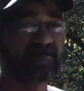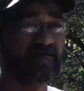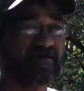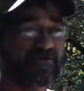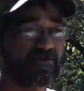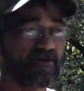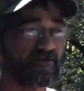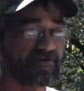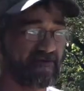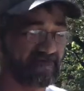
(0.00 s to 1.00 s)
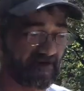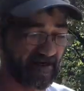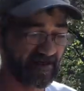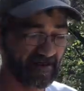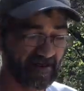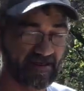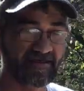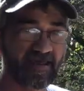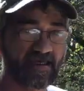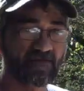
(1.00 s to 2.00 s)
somebody's truck was on fire.
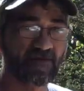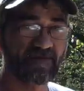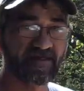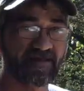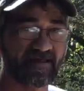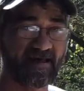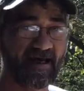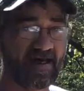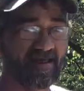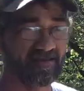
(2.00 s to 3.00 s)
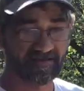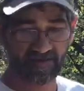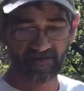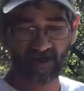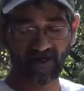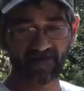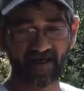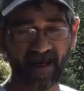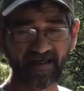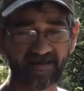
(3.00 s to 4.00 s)
Second one because a guy, another
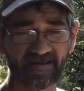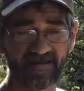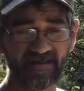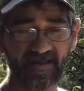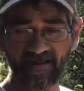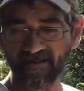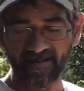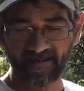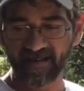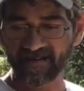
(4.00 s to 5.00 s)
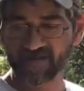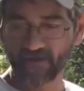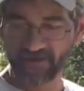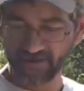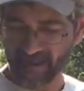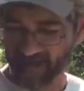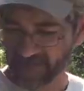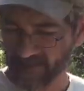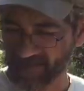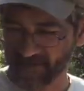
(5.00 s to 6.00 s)
carver, accidentally set his torch
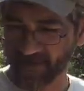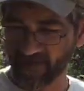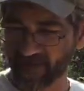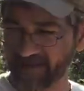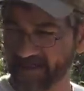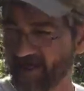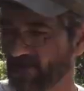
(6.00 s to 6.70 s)
down, real windy